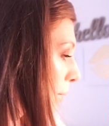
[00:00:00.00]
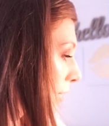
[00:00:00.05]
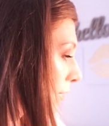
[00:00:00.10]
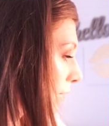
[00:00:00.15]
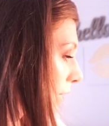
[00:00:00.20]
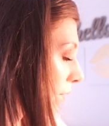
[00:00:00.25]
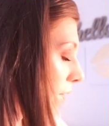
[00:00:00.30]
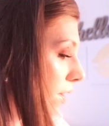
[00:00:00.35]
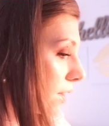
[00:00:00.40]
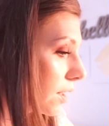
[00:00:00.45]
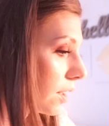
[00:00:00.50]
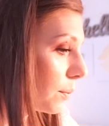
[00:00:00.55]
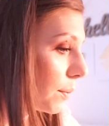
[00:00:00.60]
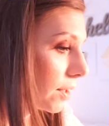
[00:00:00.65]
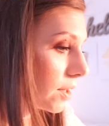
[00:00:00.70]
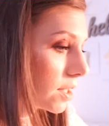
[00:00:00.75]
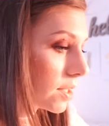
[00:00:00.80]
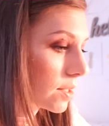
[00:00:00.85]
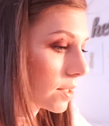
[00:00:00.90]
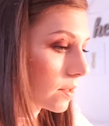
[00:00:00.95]
my favorite thing
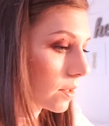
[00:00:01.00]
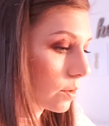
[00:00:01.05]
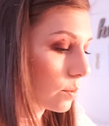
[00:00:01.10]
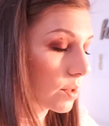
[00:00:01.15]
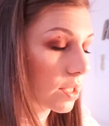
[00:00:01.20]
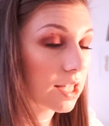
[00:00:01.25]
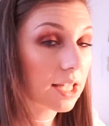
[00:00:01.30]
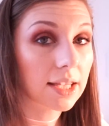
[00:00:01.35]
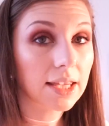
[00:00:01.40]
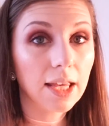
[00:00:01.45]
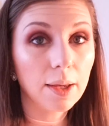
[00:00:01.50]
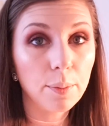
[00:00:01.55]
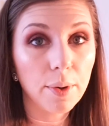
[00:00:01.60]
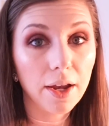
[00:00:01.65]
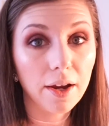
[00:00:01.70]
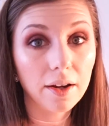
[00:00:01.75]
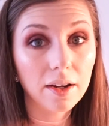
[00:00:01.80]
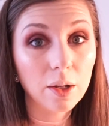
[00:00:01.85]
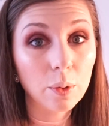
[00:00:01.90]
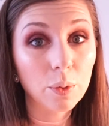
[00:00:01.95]
about this look was that they
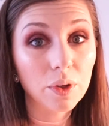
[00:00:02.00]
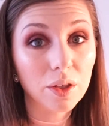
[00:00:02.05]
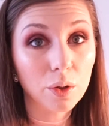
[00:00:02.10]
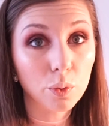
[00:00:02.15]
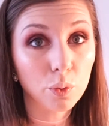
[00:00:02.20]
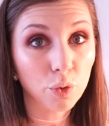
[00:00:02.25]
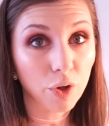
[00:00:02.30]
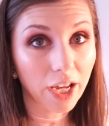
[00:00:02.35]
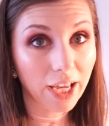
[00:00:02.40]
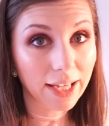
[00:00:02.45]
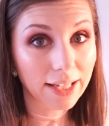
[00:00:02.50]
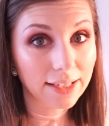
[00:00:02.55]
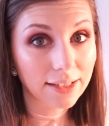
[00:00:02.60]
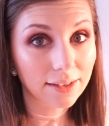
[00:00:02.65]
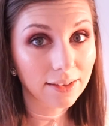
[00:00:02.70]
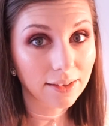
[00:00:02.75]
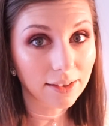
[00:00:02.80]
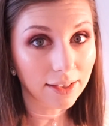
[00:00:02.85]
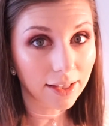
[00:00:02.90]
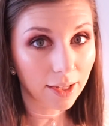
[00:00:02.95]
paired it with a
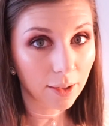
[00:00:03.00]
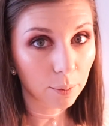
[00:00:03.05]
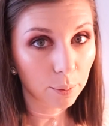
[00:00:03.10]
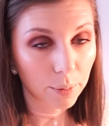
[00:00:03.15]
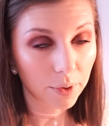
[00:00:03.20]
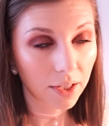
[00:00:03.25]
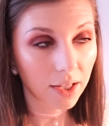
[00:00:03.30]
red lip.